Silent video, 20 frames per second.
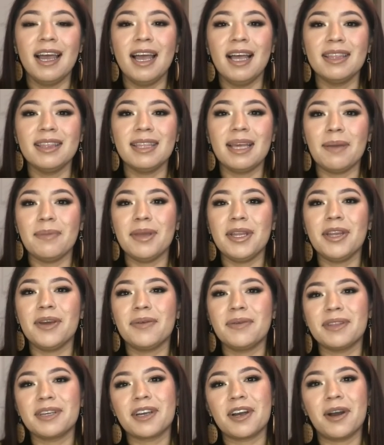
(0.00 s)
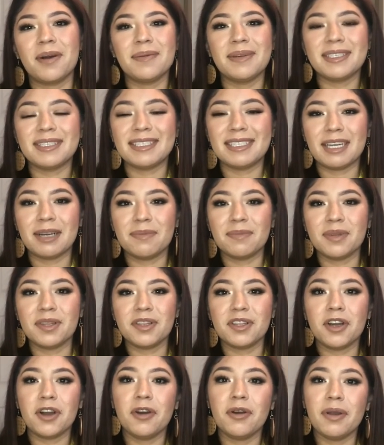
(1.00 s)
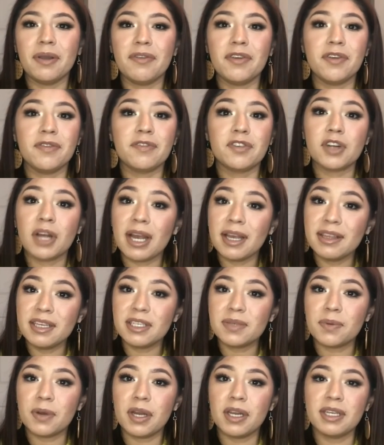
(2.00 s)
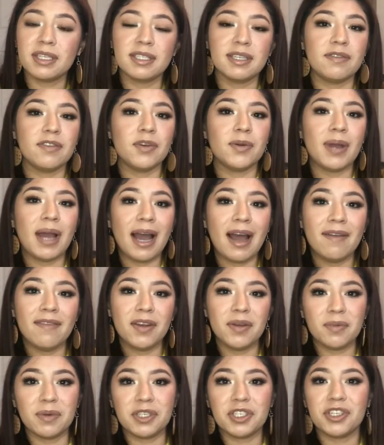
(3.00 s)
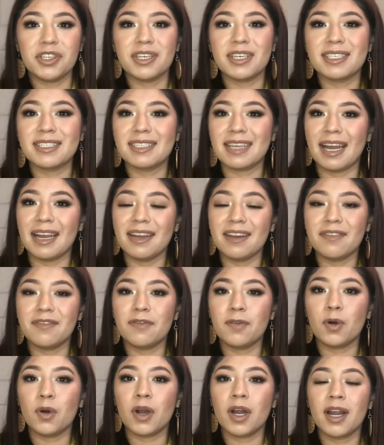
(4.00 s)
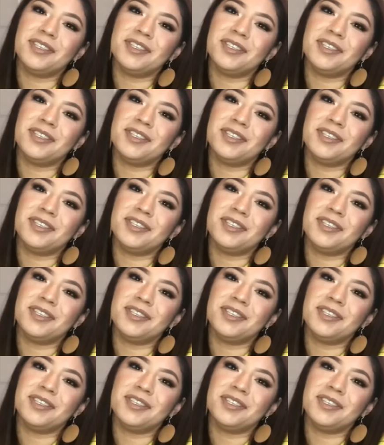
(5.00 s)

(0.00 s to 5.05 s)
Let me know in the comments down below if you've tried these products, if you haven't, what you're excited for.